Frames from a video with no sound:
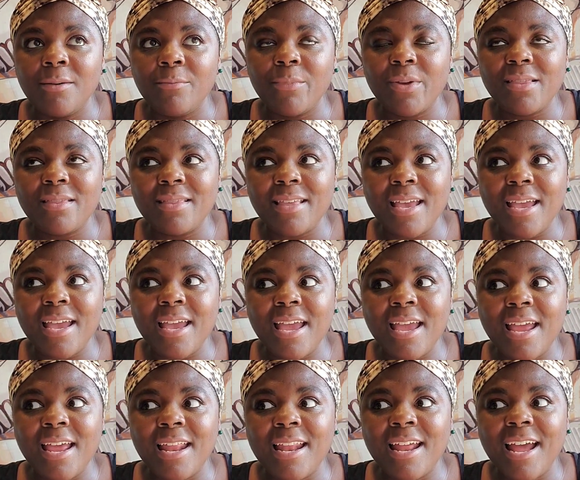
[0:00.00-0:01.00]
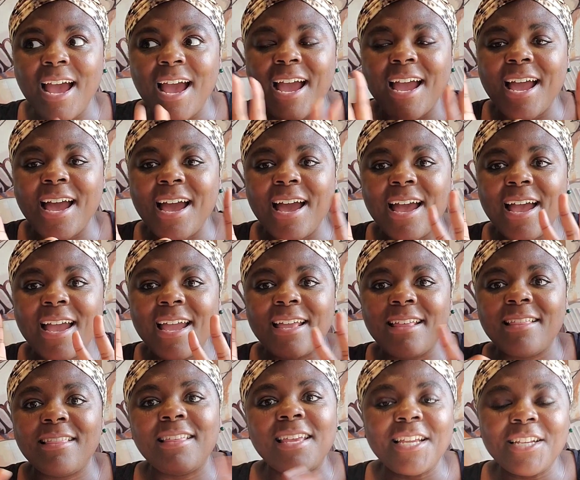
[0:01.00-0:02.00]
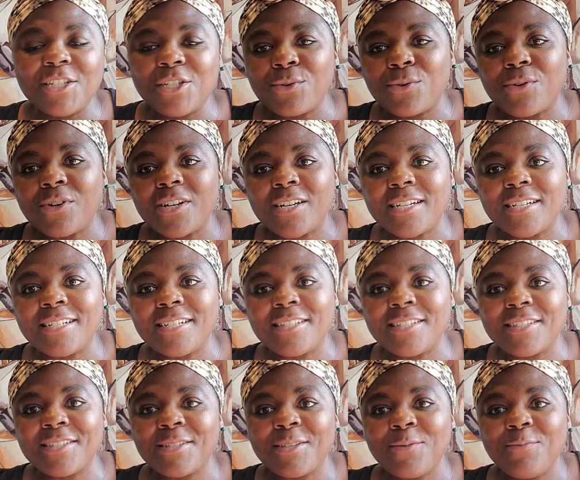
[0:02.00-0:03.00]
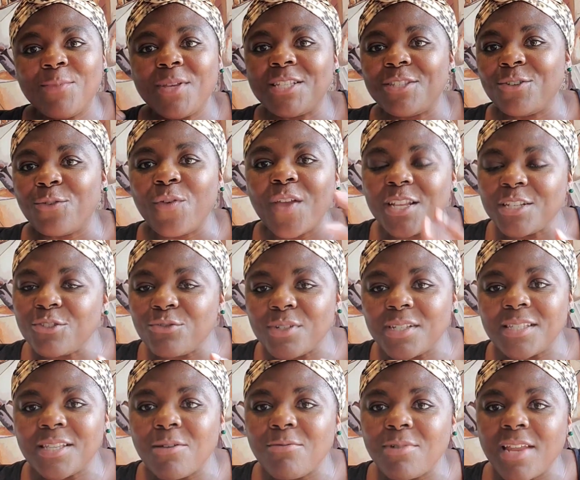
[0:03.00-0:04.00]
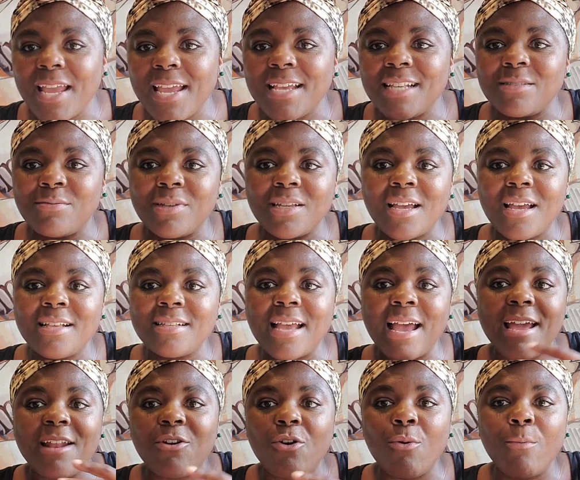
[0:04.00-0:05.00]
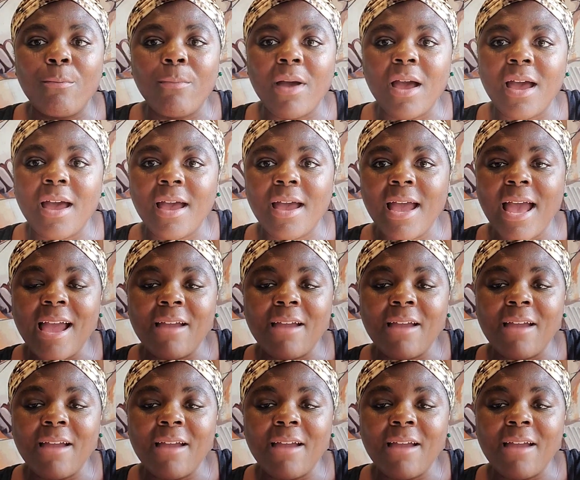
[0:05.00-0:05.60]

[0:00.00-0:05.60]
But then I lean towards Mystery of History some days, because I don't mind.